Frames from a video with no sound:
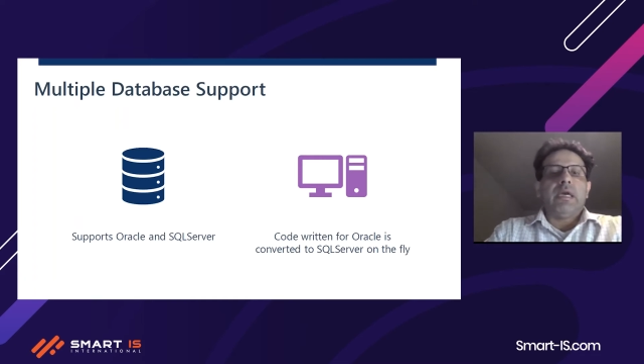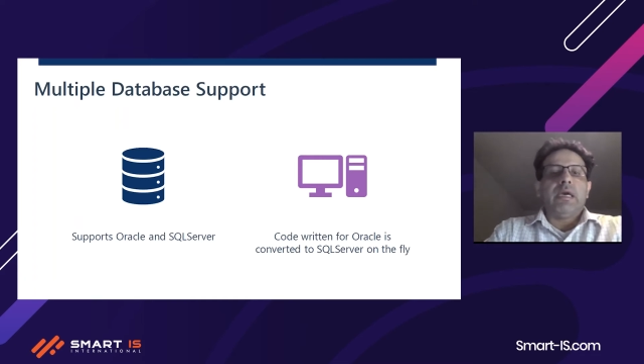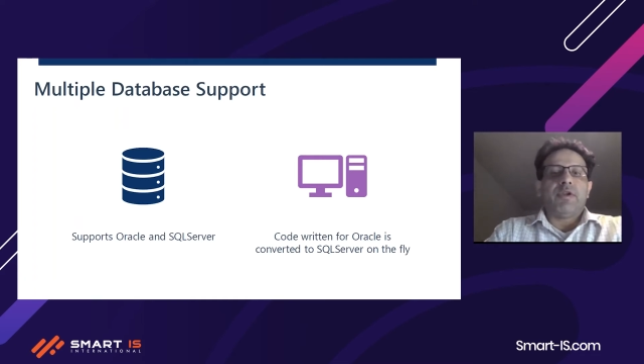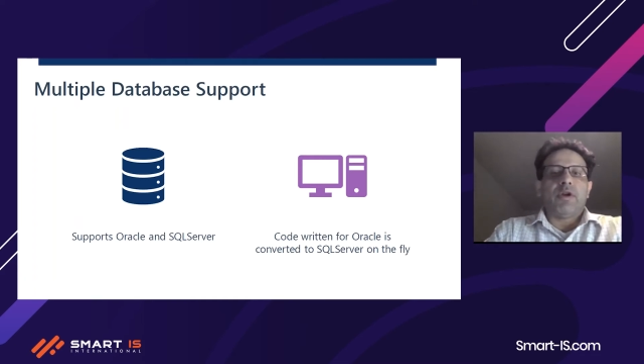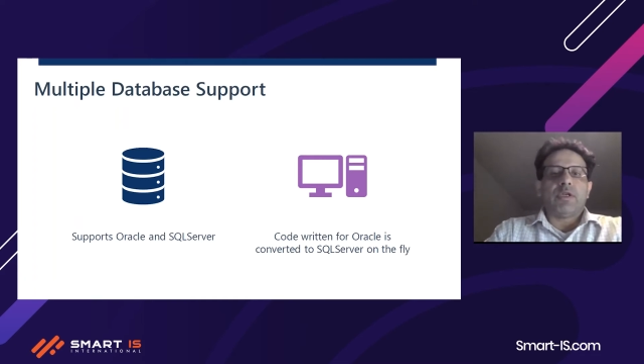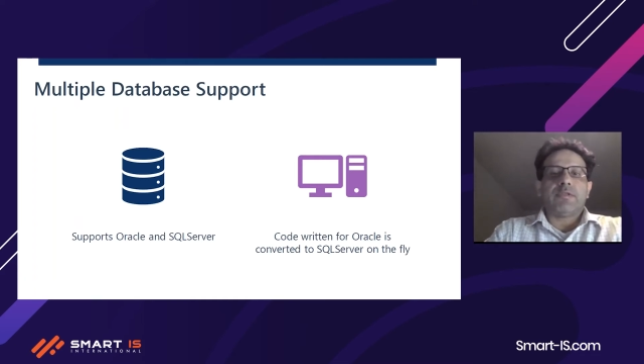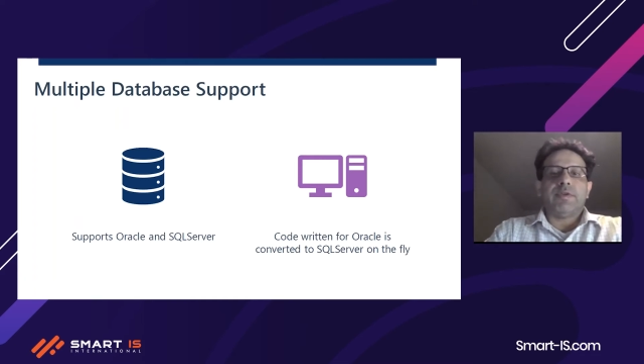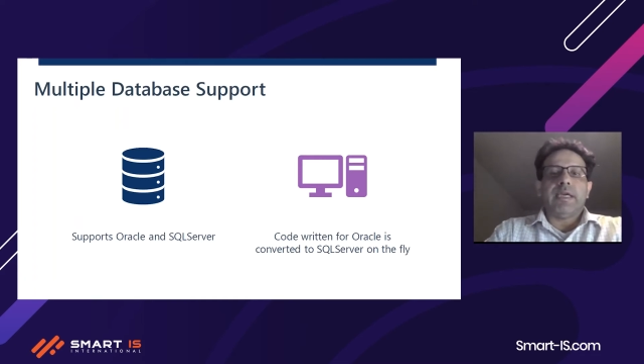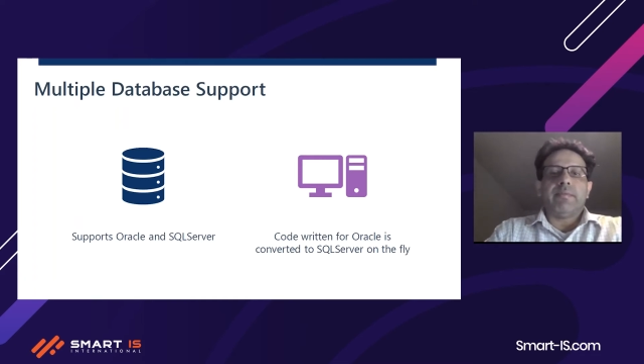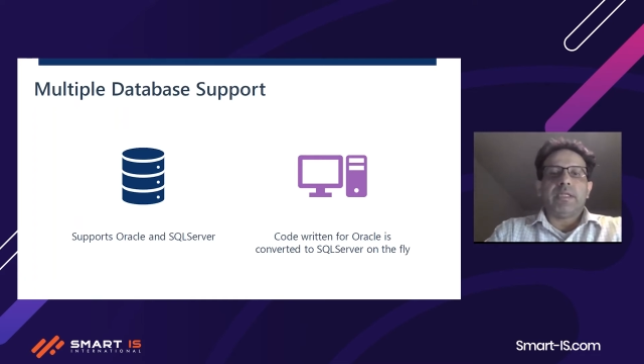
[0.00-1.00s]

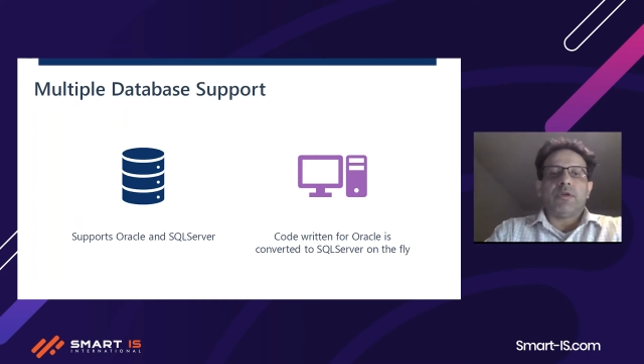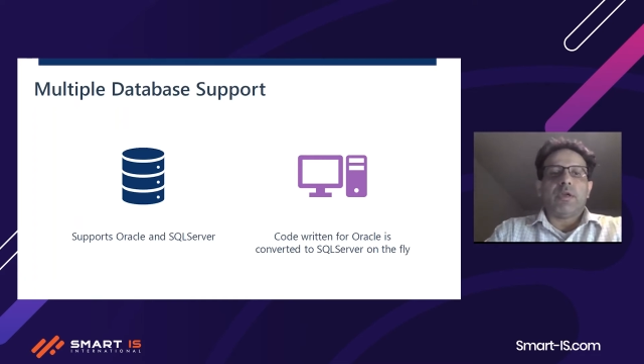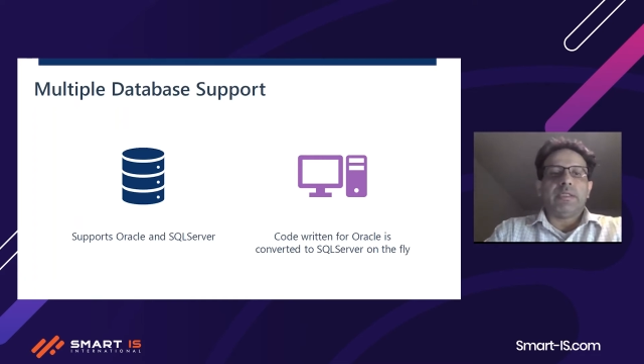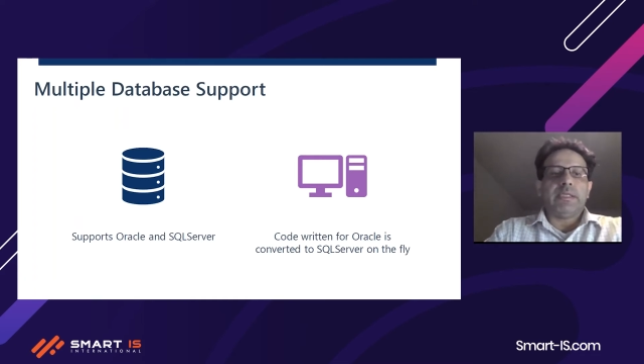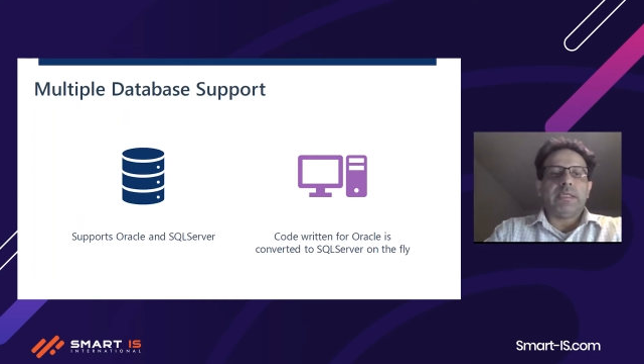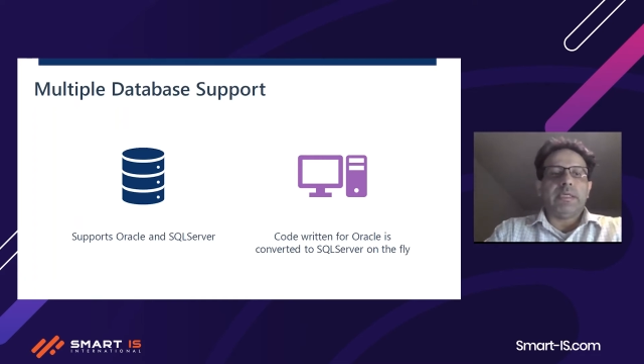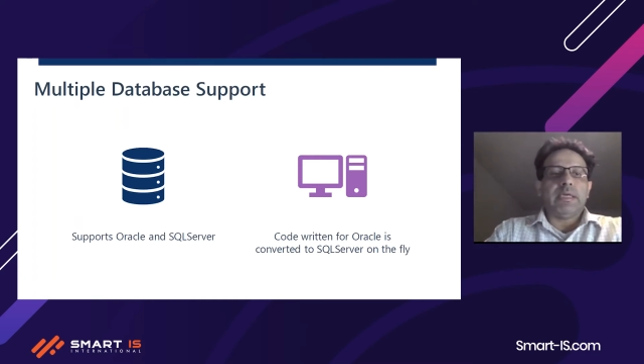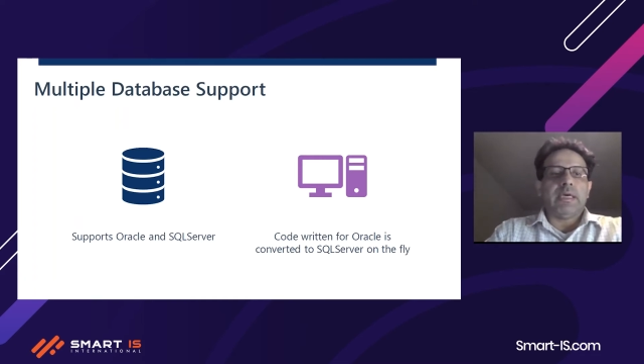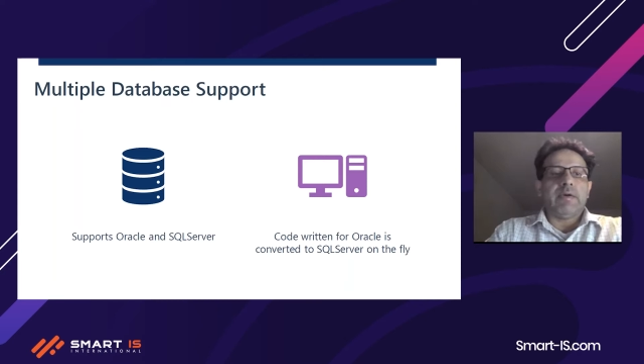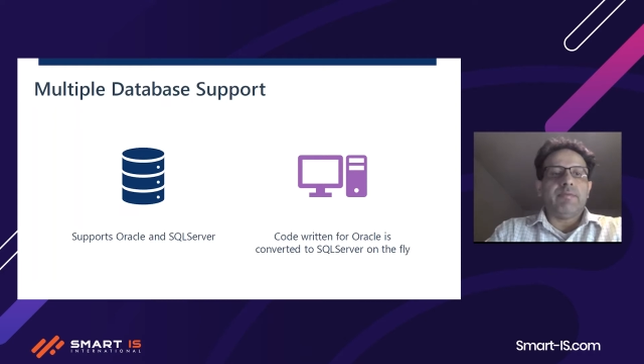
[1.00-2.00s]
philosophy and
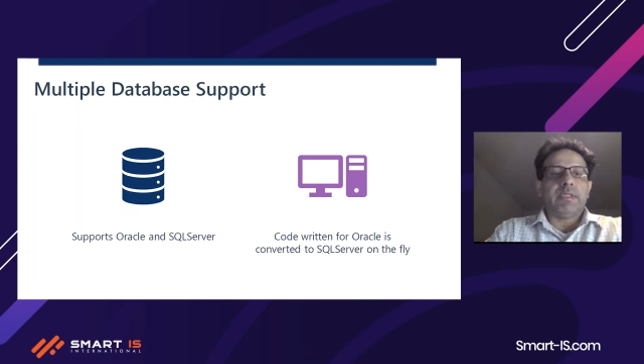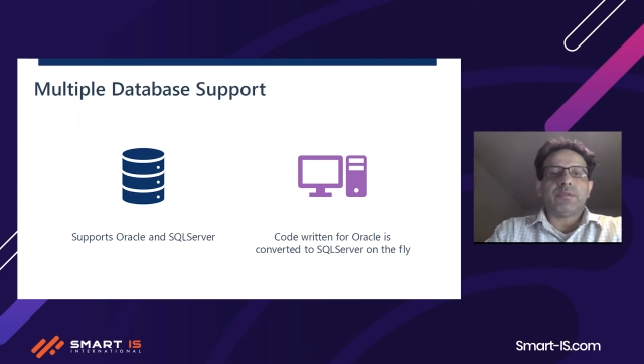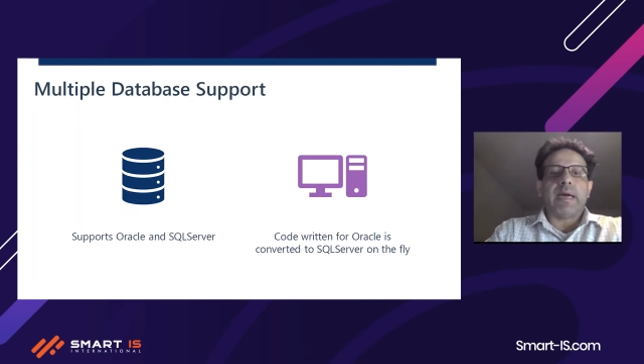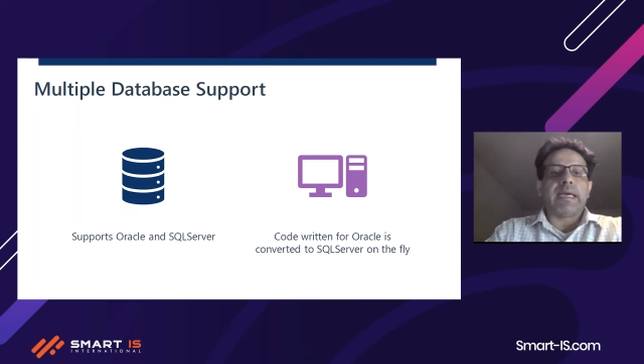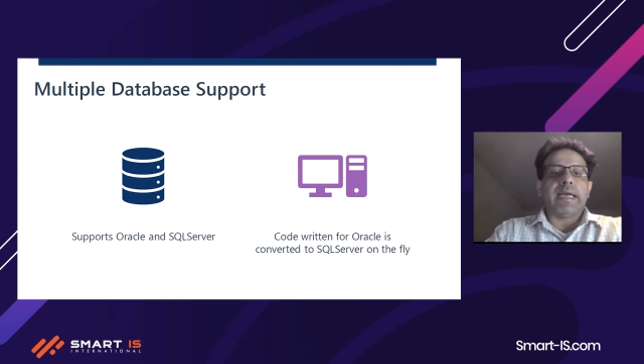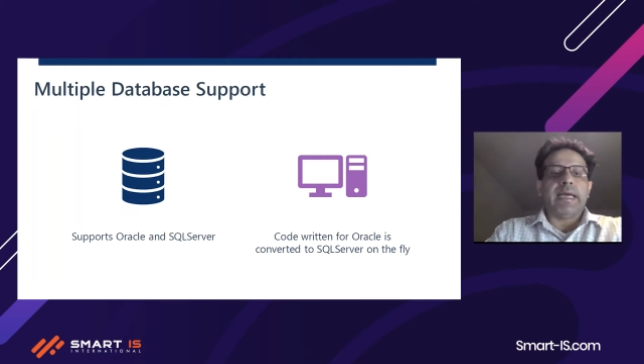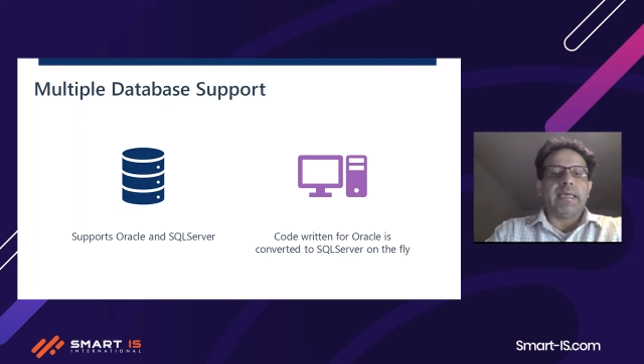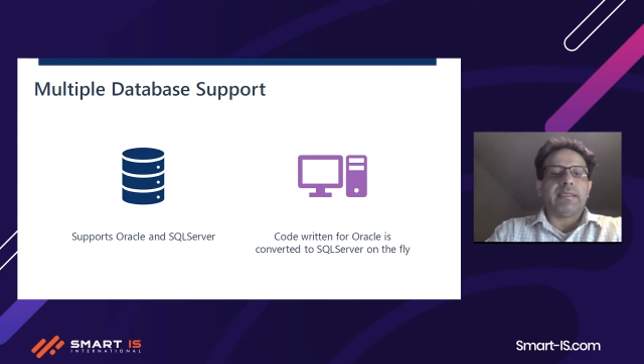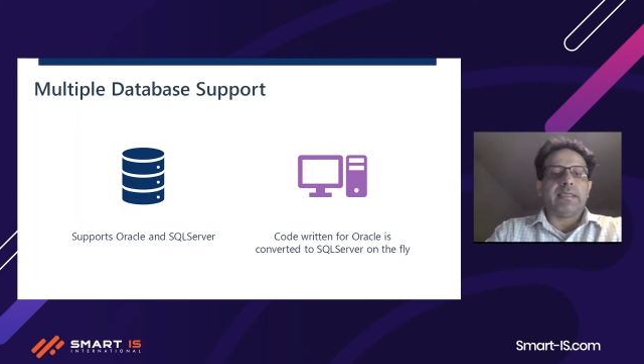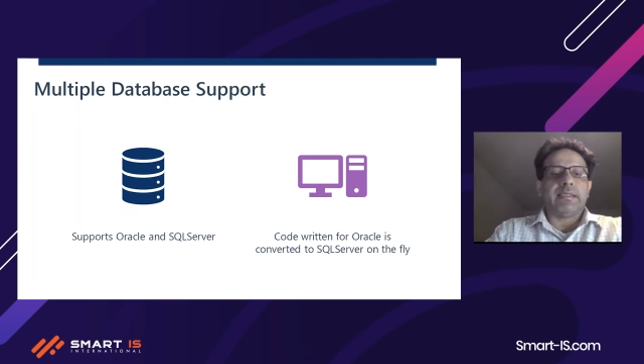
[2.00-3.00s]
methodology within
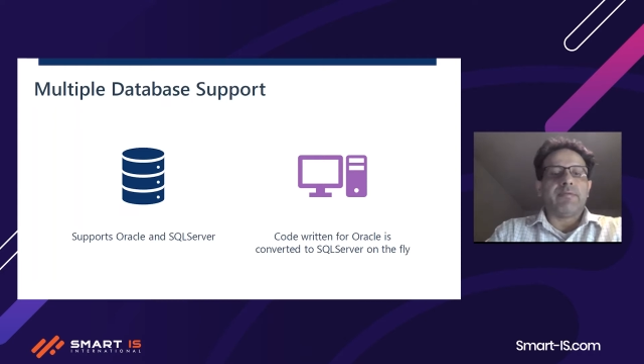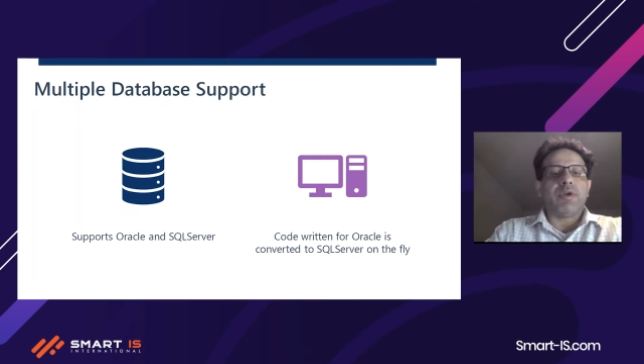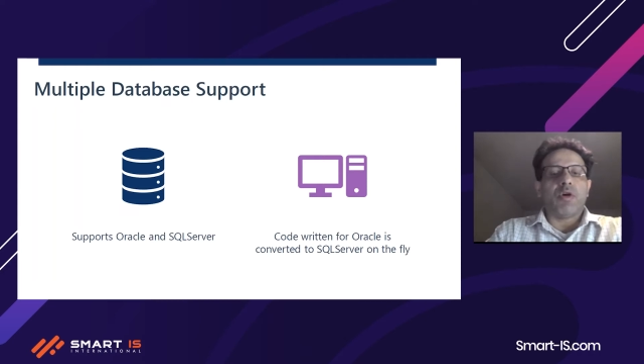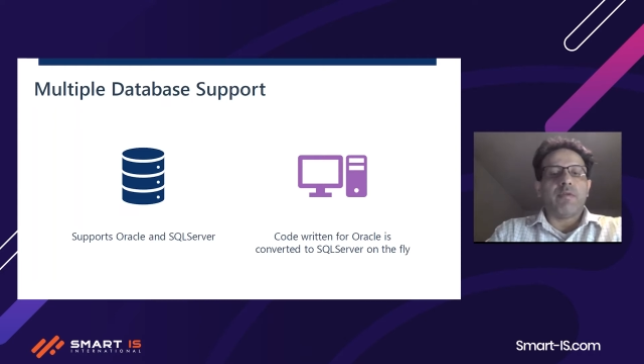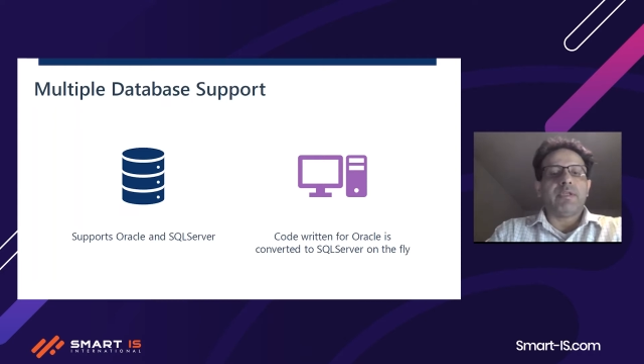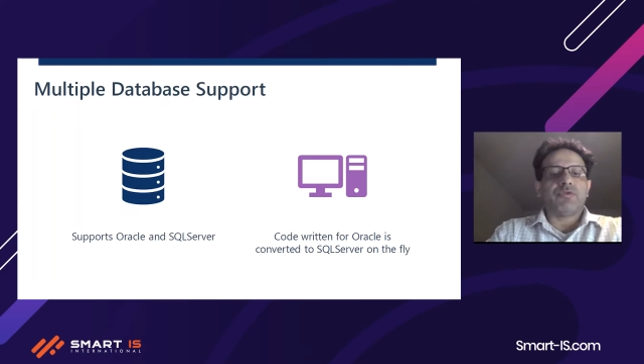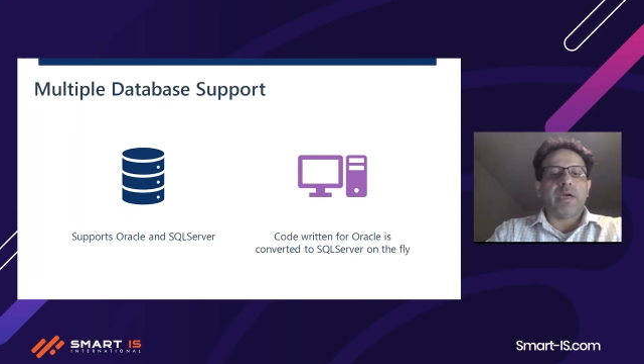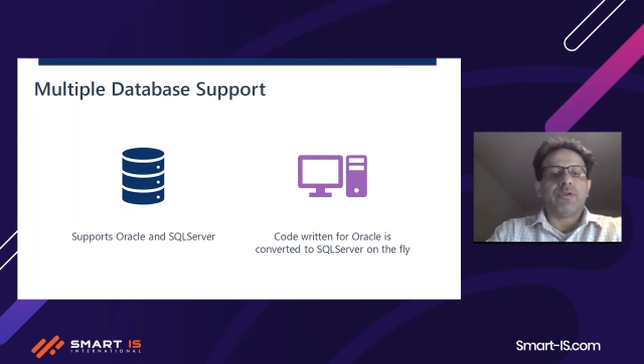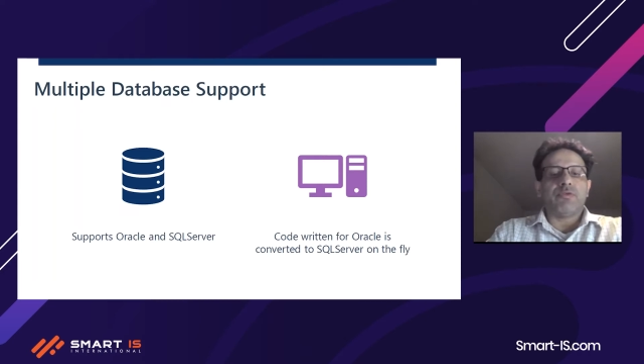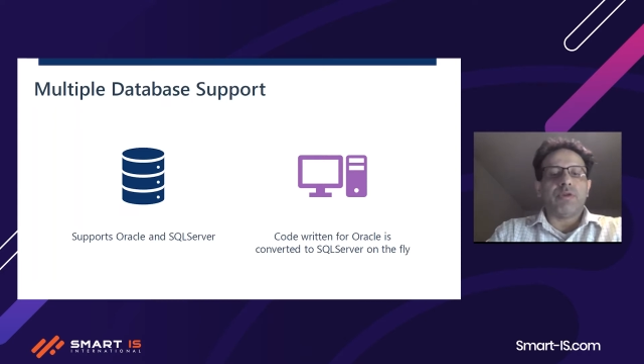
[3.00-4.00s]
SmartIS is that we always
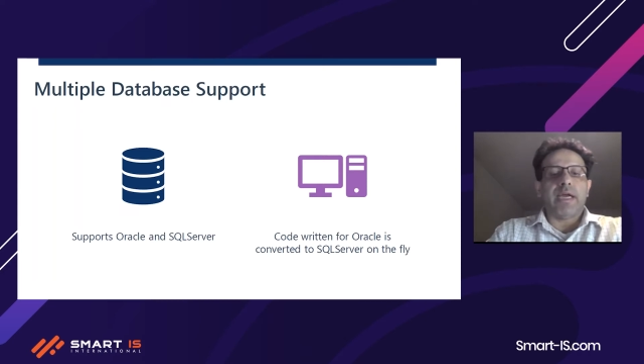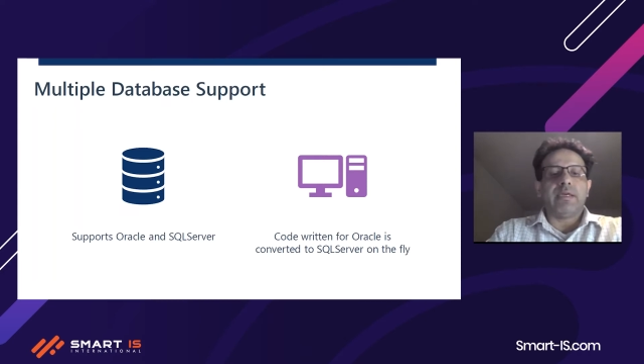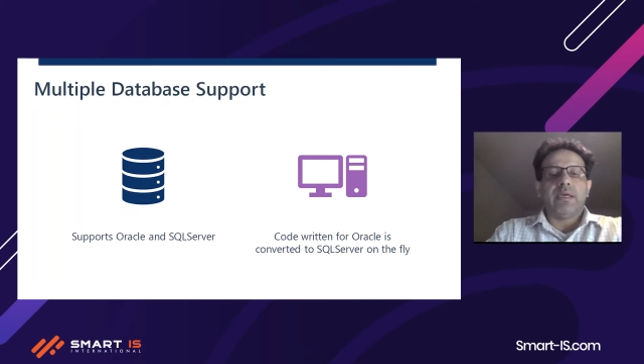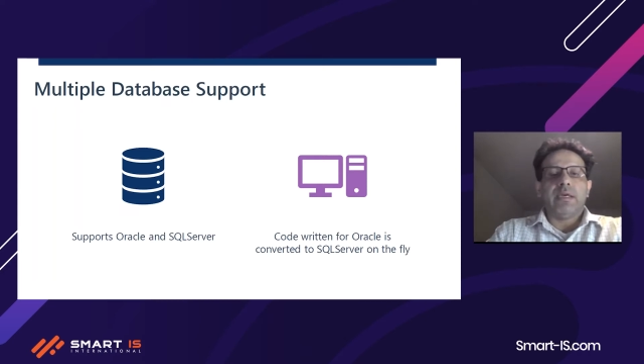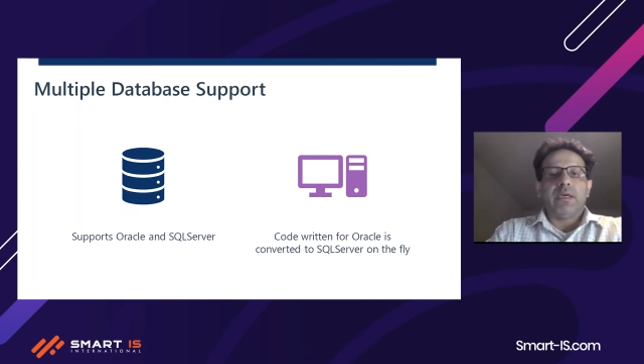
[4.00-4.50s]
try to write